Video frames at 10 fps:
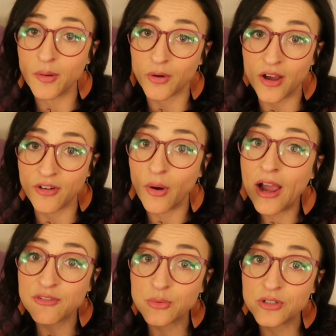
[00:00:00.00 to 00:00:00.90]
on Bravo
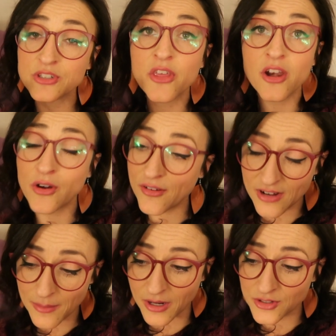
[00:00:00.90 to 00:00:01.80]
afterwards so that I don't have
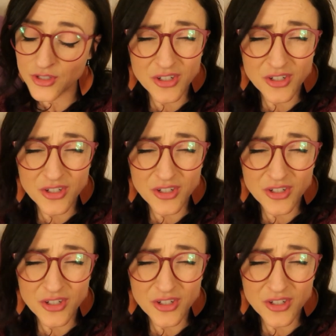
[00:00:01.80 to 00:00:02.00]
nightmares.